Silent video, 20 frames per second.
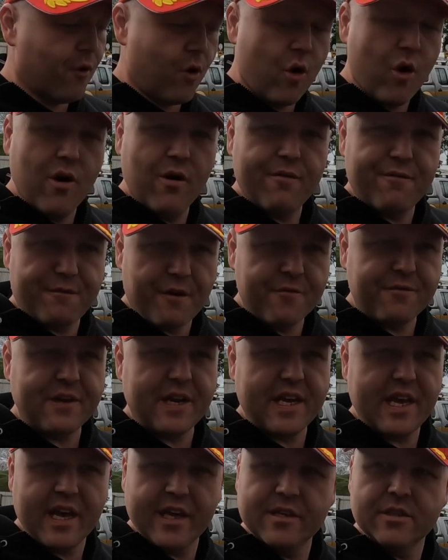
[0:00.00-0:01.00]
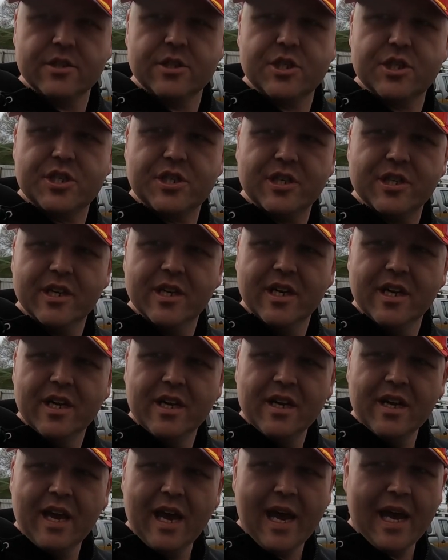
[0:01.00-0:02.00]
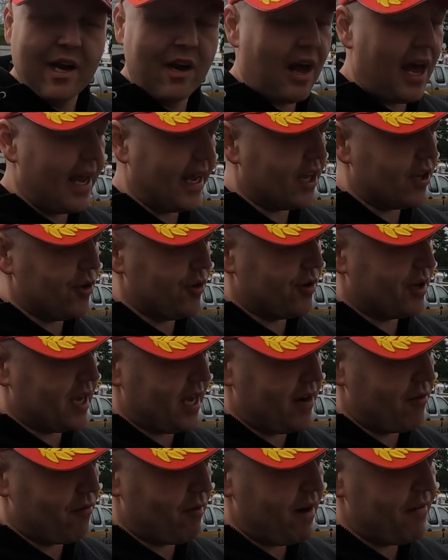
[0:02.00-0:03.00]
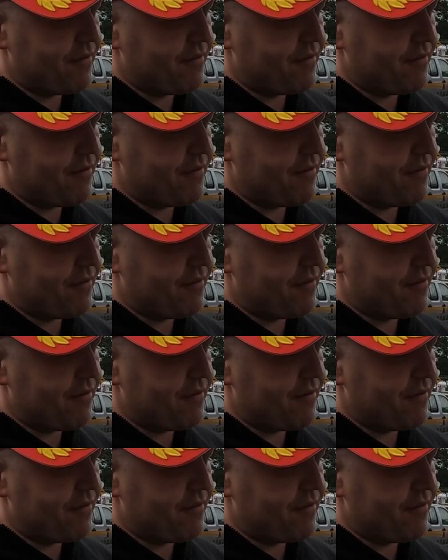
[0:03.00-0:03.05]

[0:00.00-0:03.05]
450 inch, and like you can rep